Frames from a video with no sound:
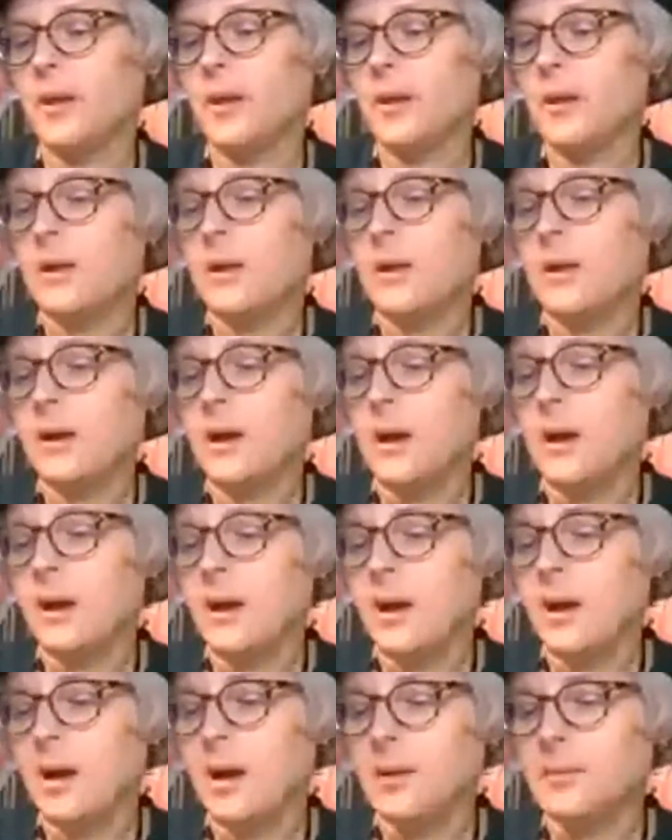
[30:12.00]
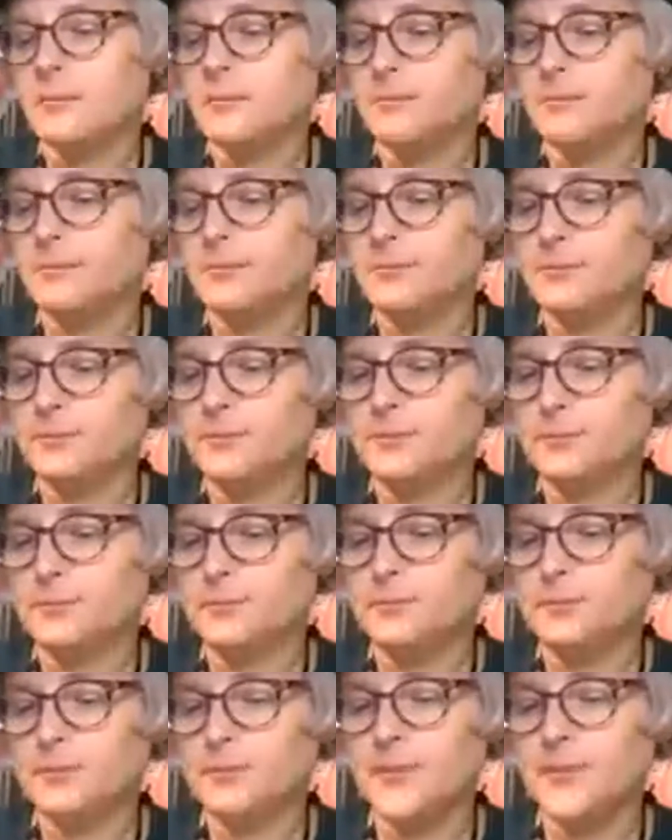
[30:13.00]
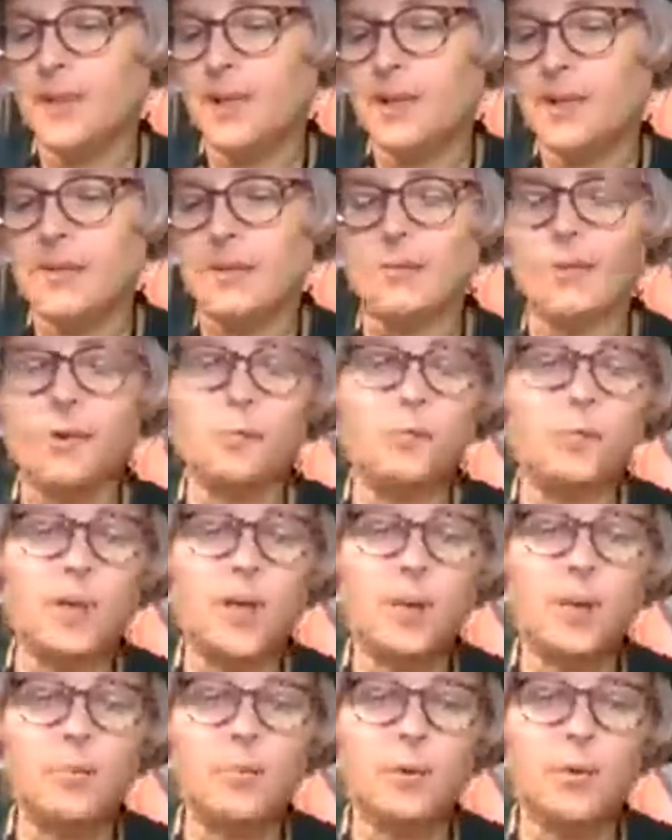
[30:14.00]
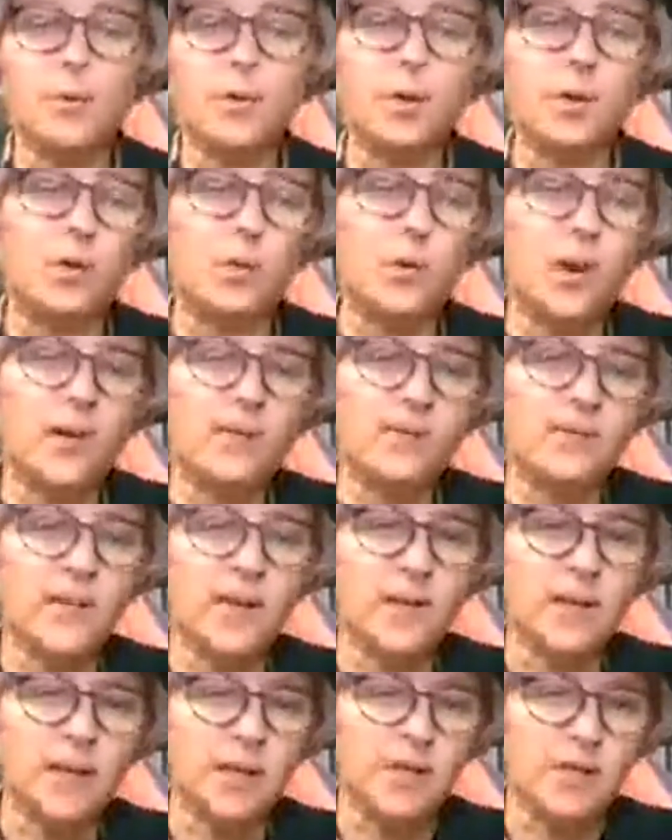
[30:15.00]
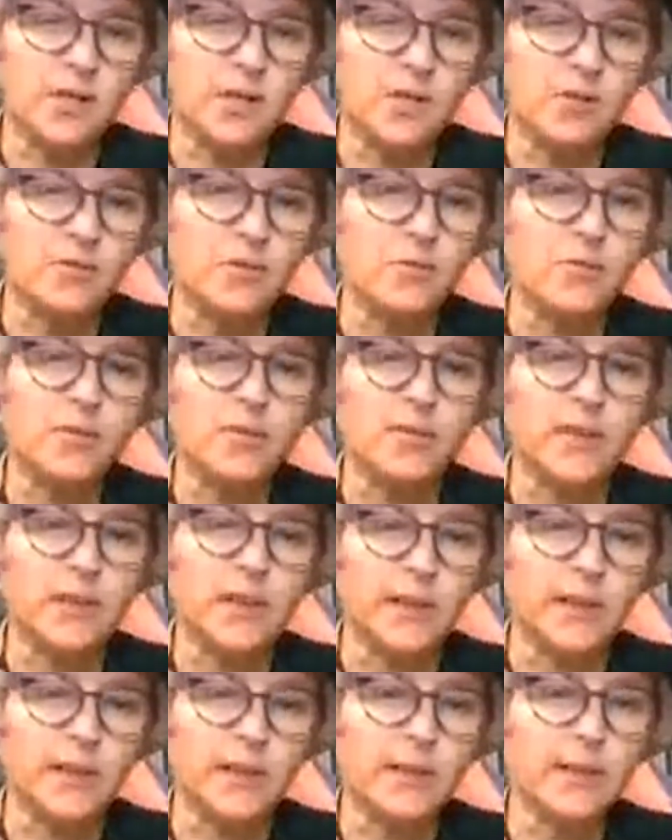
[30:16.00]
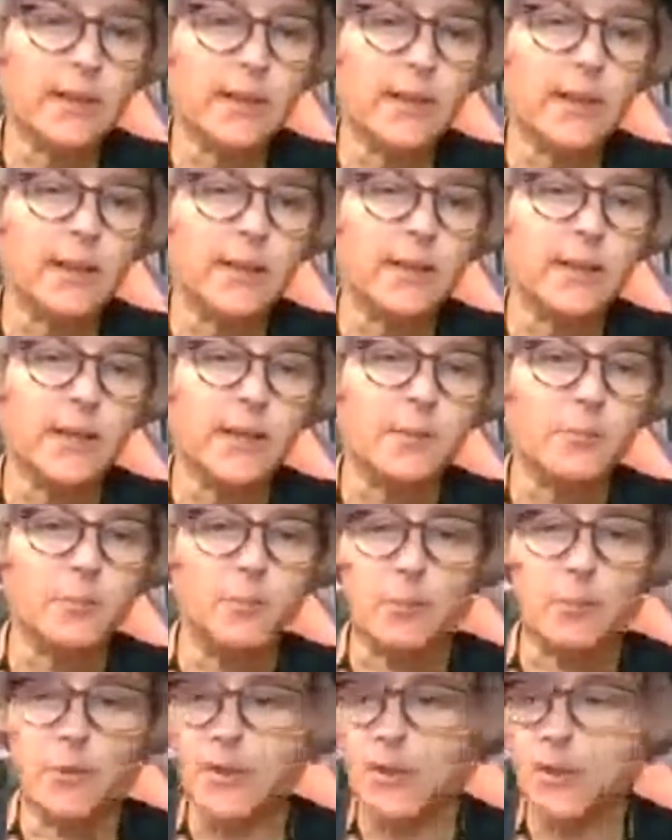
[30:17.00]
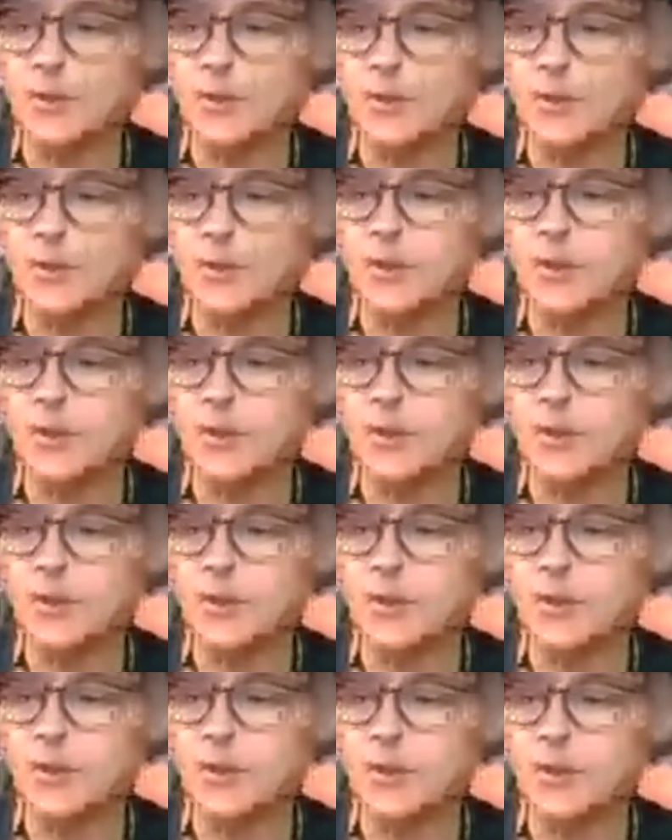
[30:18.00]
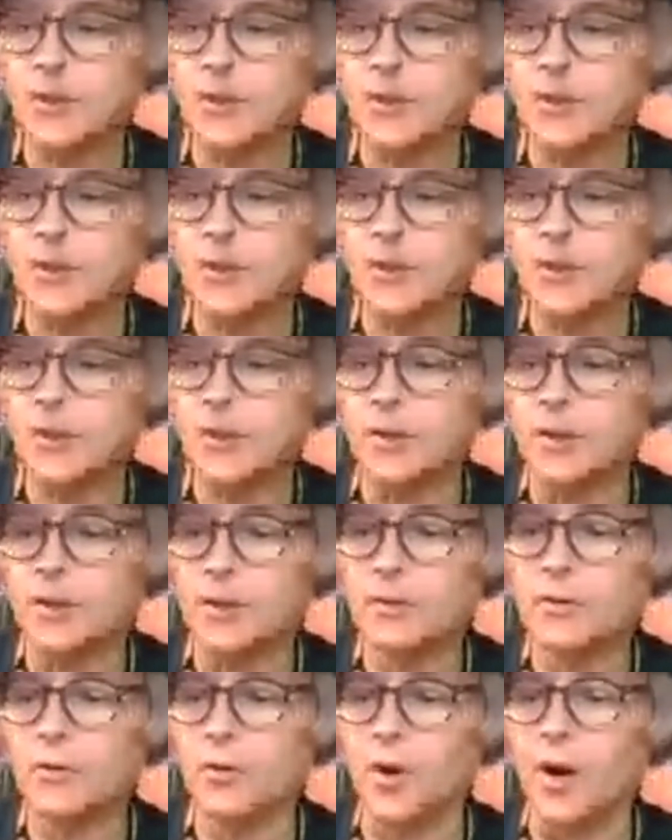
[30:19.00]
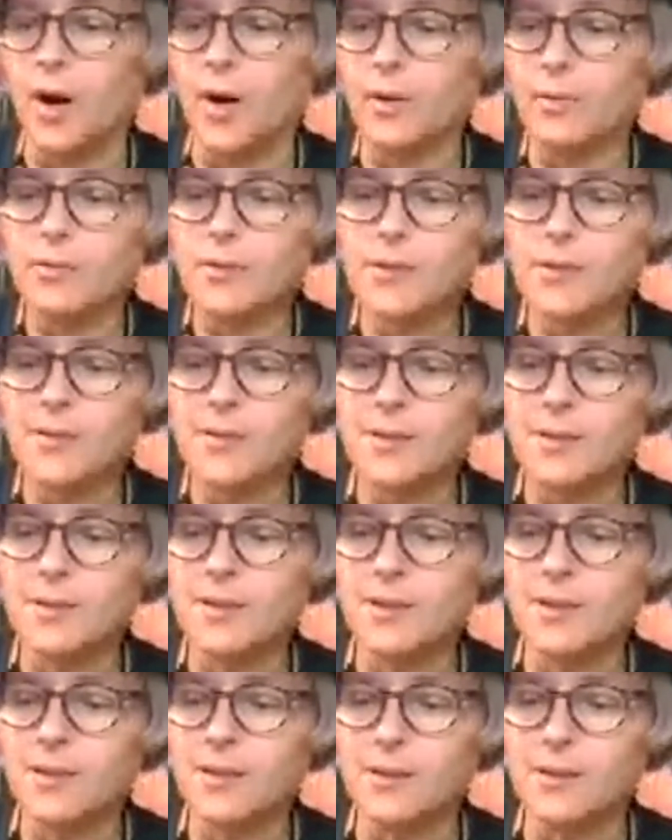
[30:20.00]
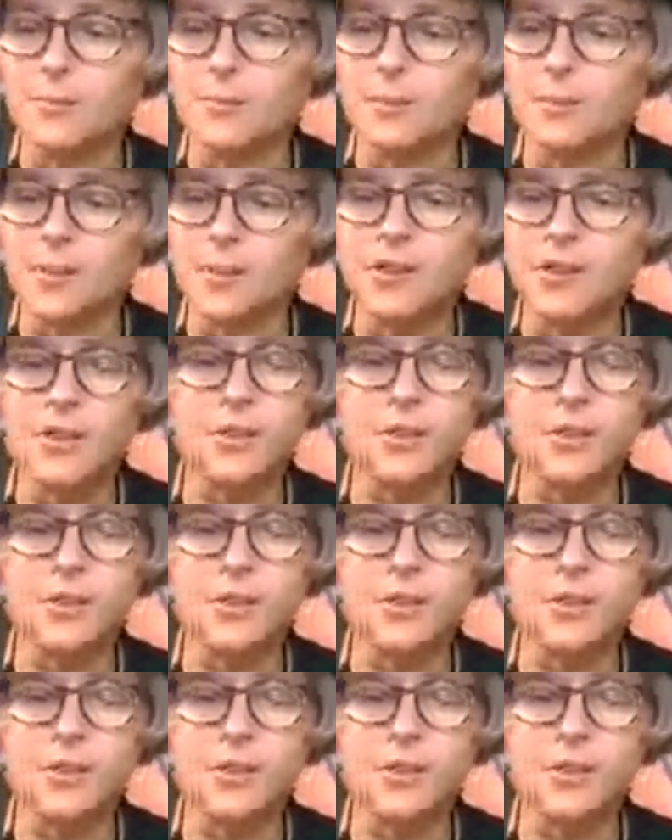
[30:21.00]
Um, when people go on vacation to Tahiti and it bring the crowds in the beach bring on